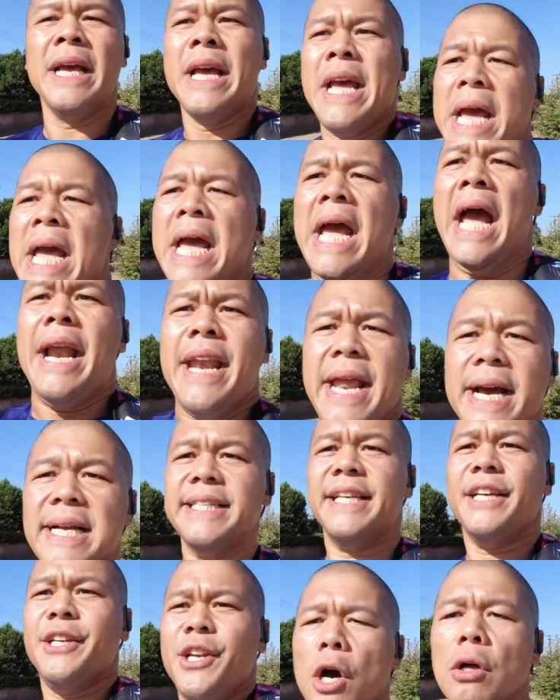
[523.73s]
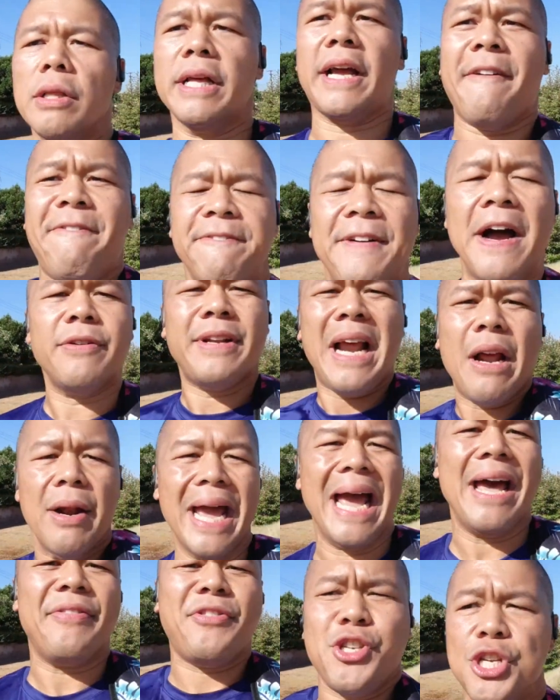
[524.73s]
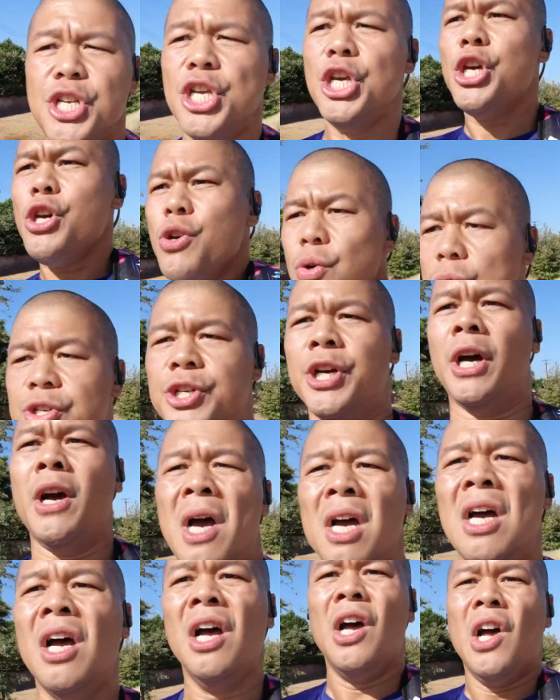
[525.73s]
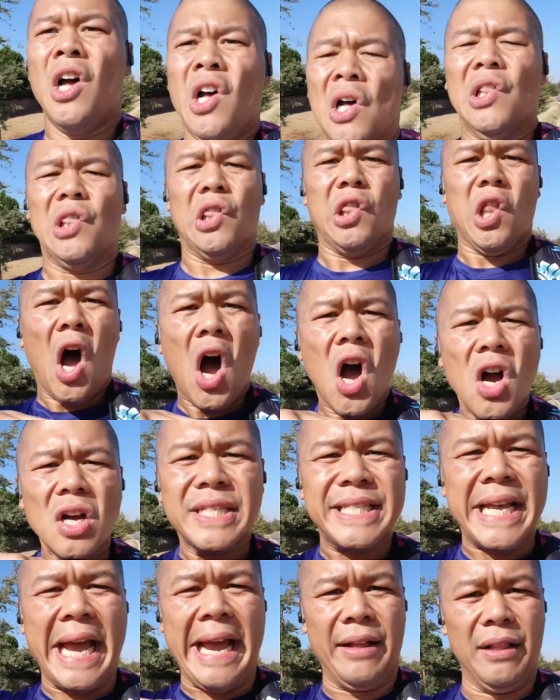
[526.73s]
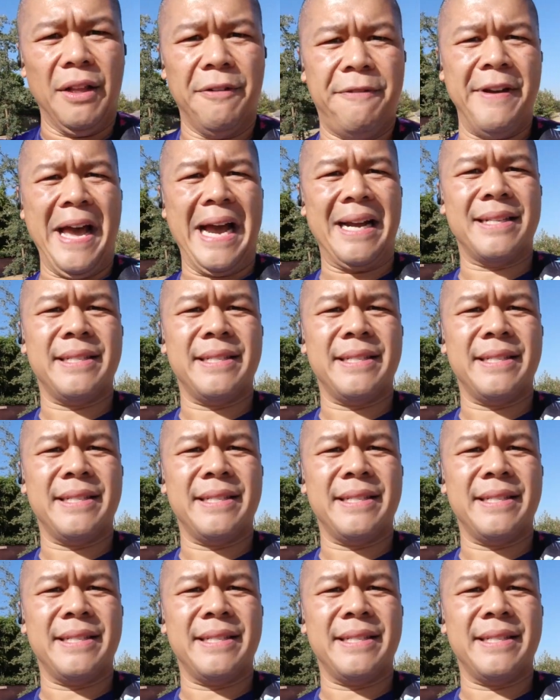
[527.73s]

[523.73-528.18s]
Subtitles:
And next thing you know, I found out I had this huge long tail effect.